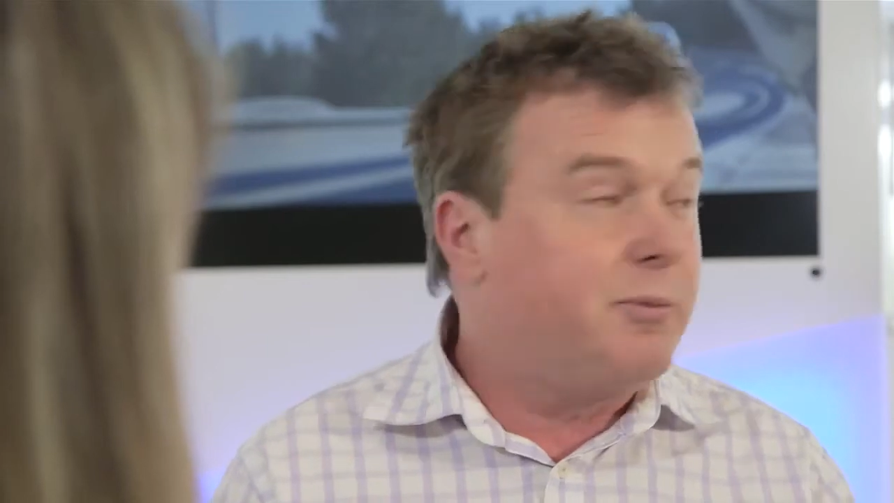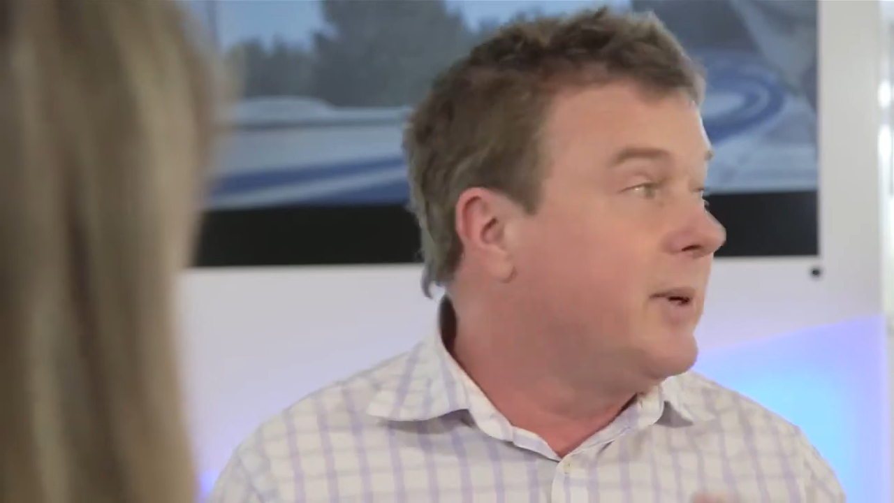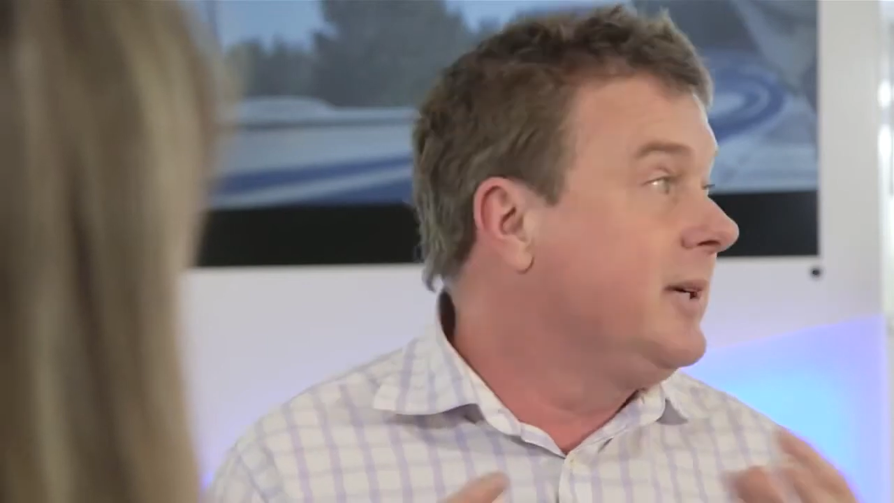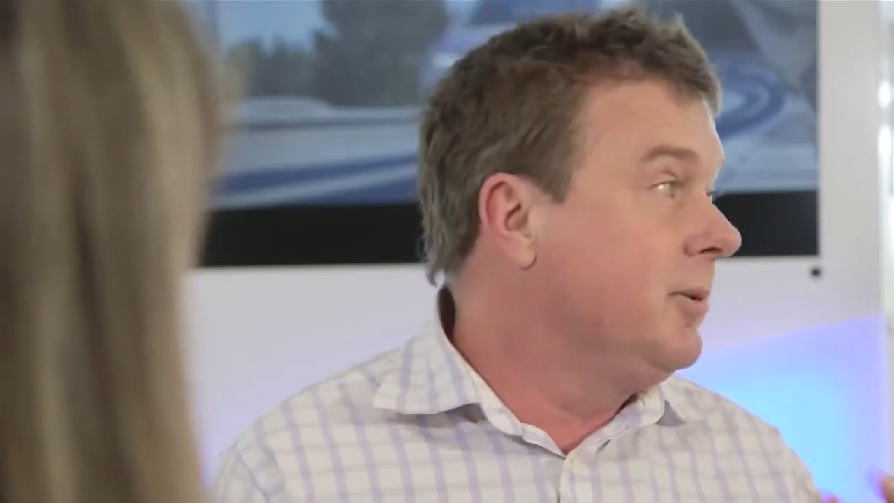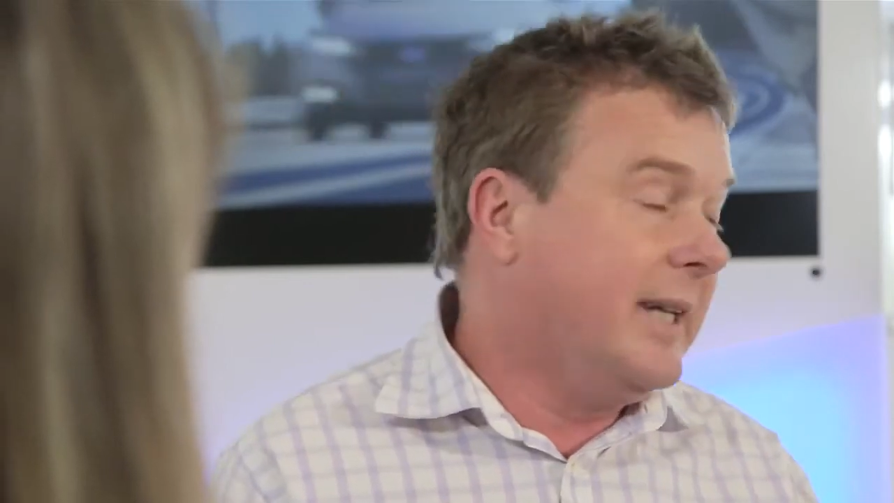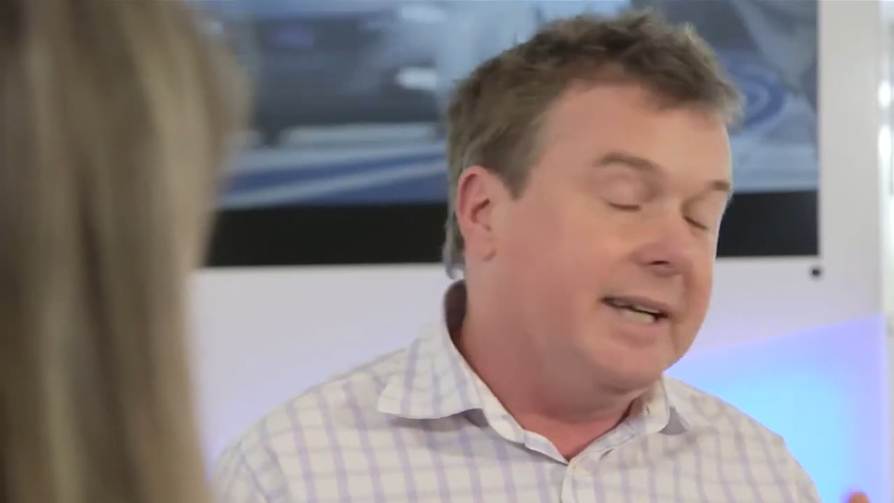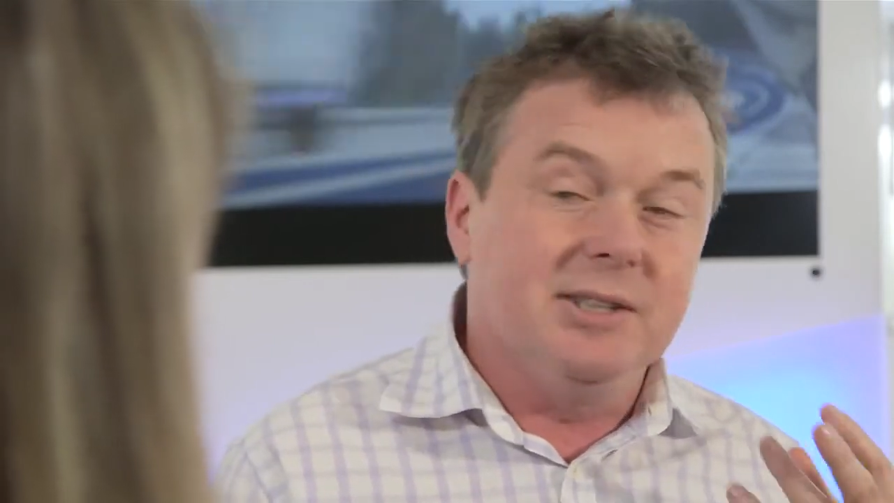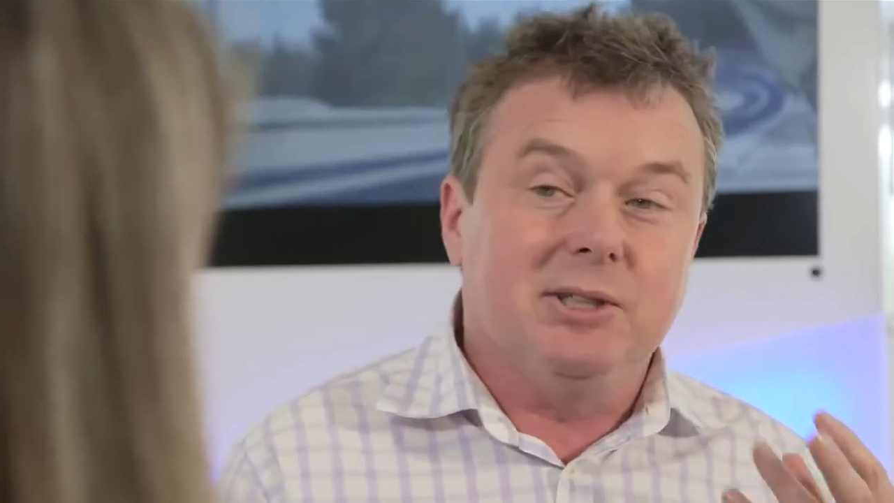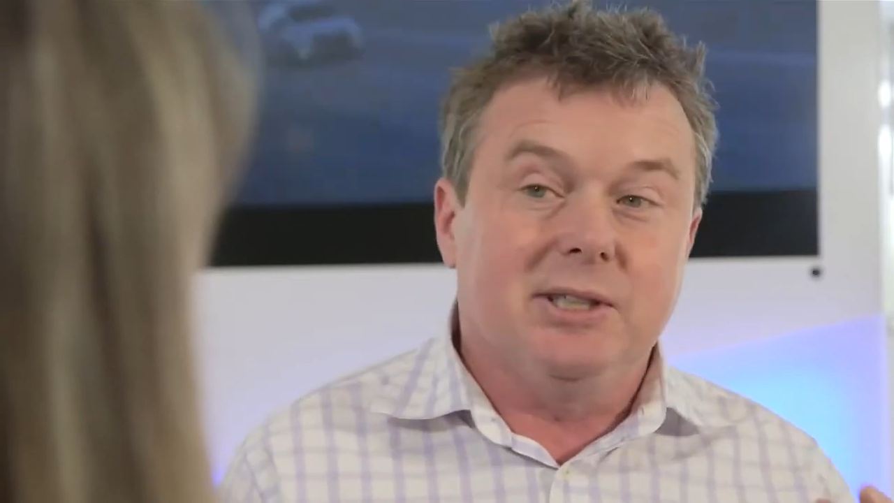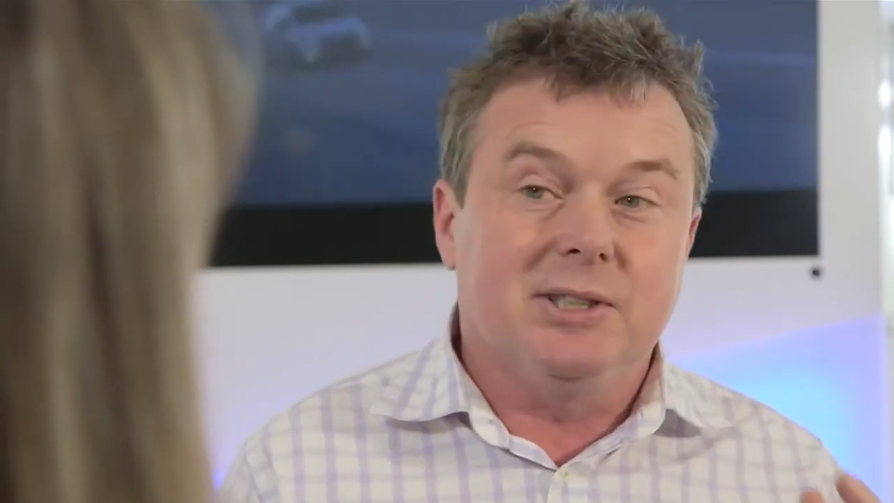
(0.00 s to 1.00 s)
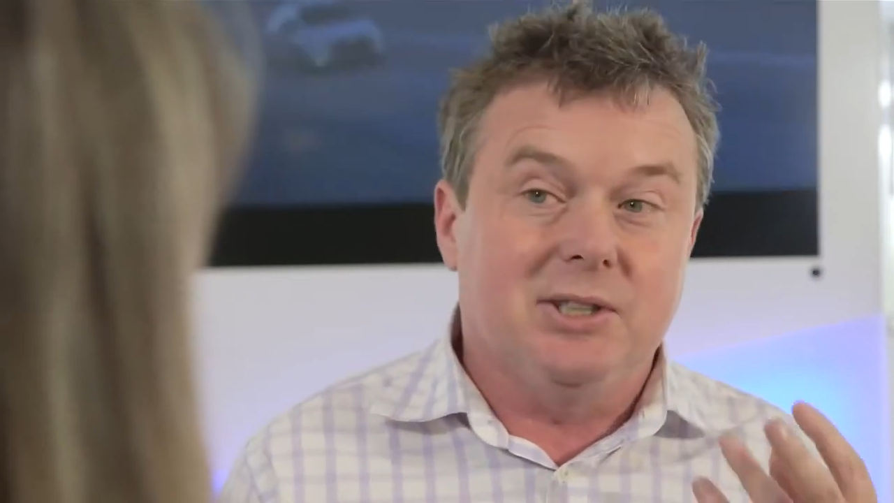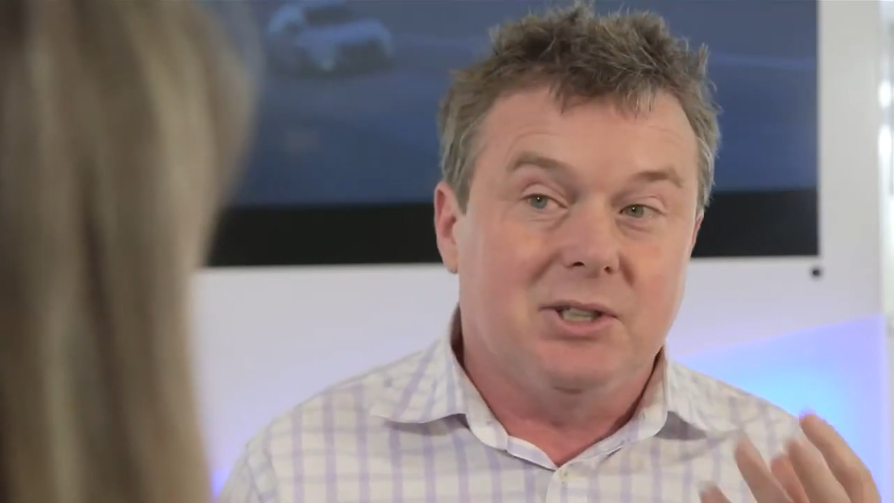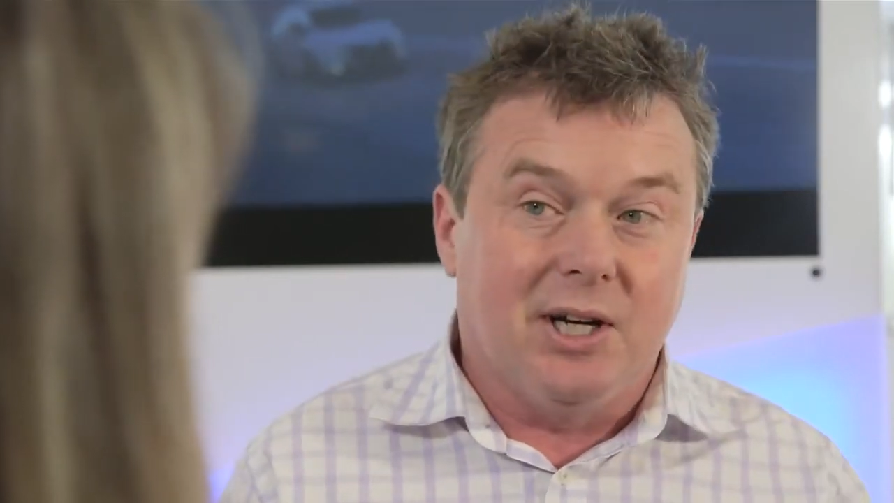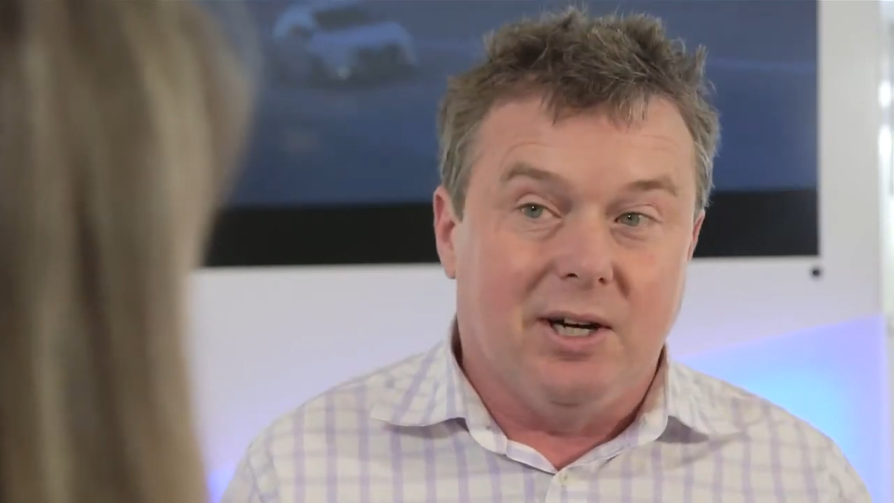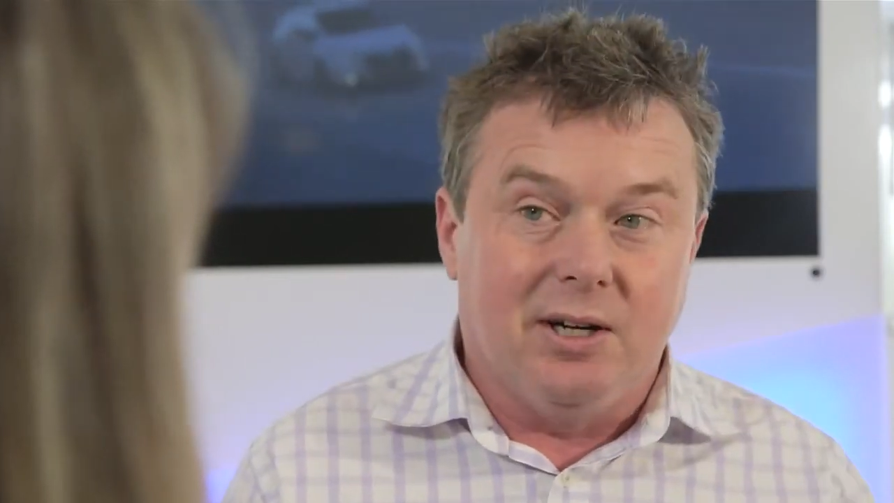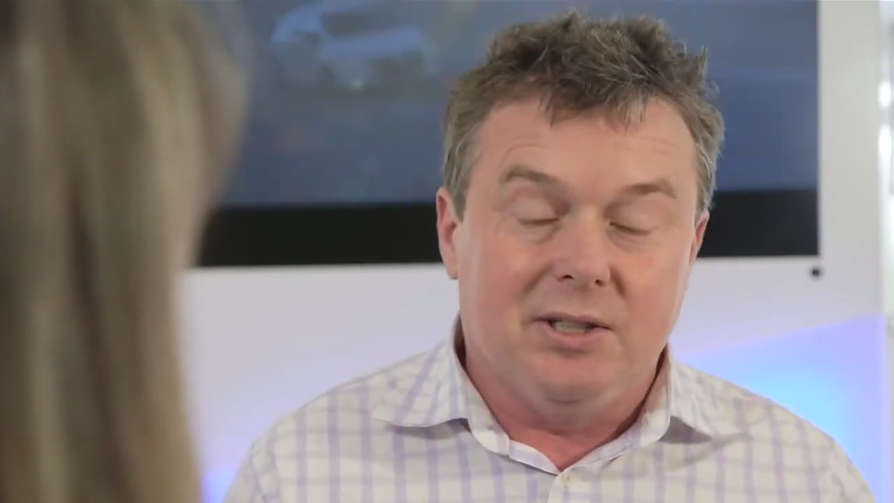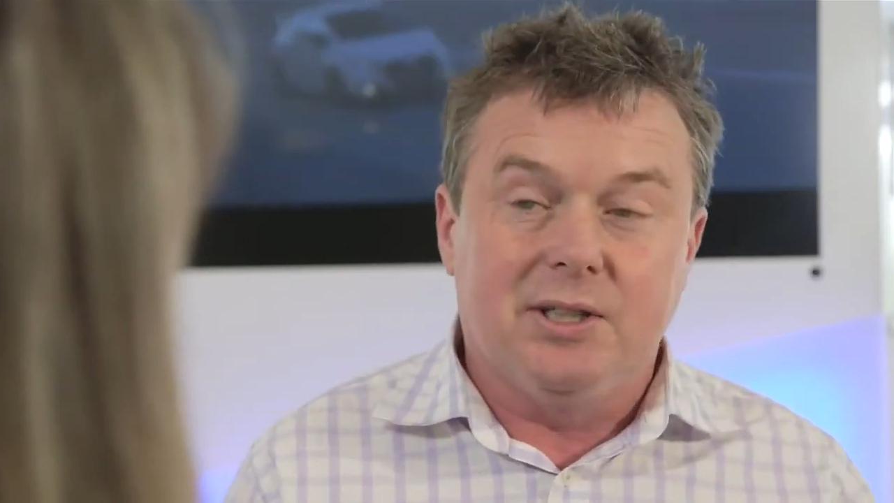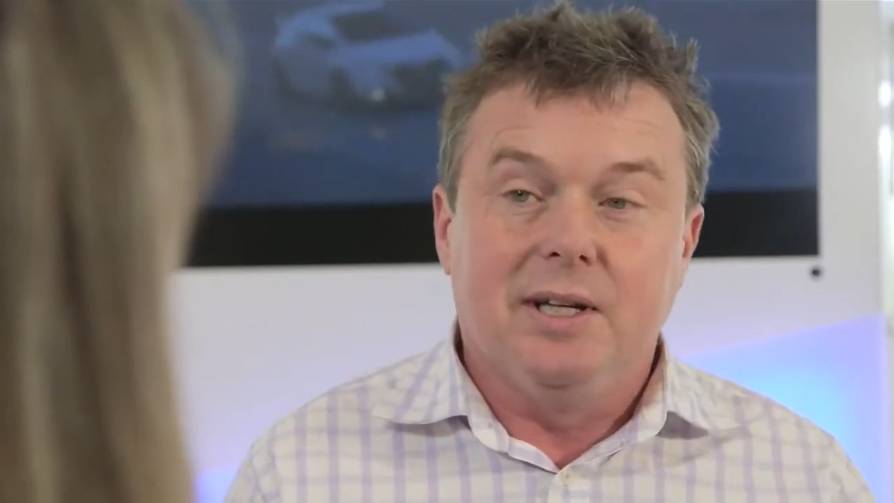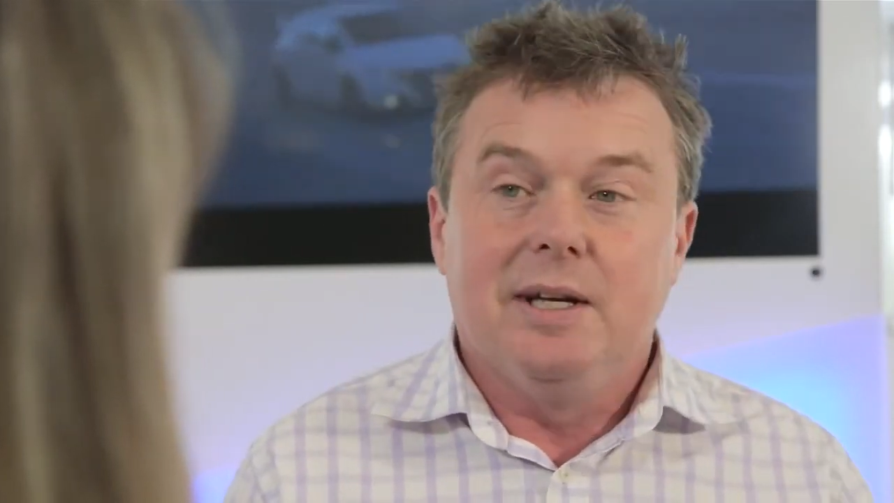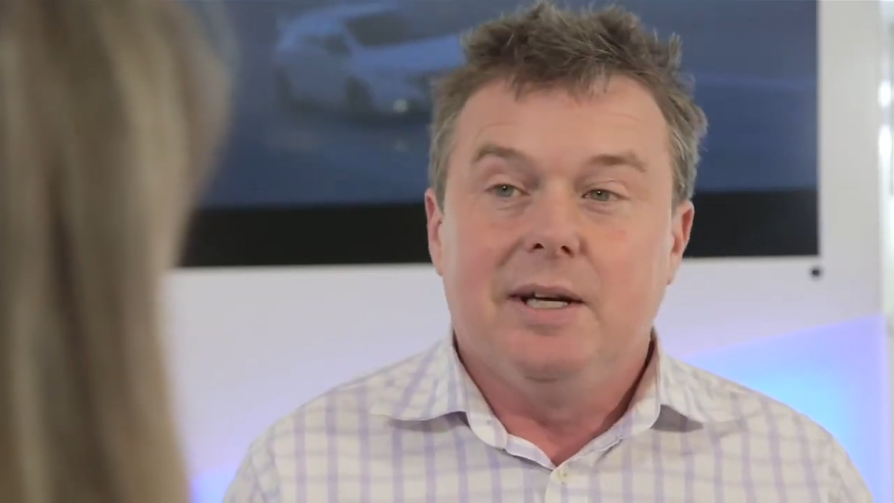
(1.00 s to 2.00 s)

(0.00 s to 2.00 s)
frequently interest is charged,